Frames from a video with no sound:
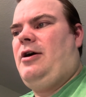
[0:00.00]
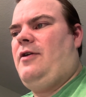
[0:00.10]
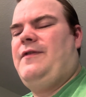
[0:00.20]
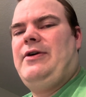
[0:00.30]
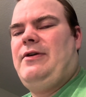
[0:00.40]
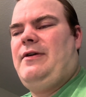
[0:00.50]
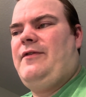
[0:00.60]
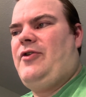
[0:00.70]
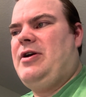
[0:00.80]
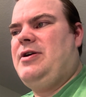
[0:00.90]
are
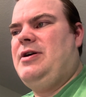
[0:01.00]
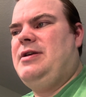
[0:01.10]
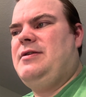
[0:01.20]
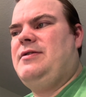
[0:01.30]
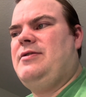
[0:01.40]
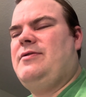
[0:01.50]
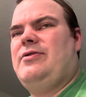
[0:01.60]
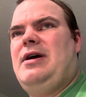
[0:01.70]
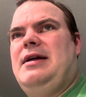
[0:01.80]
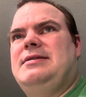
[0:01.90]
very good.
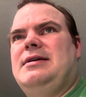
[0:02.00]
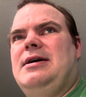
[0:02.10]
They're not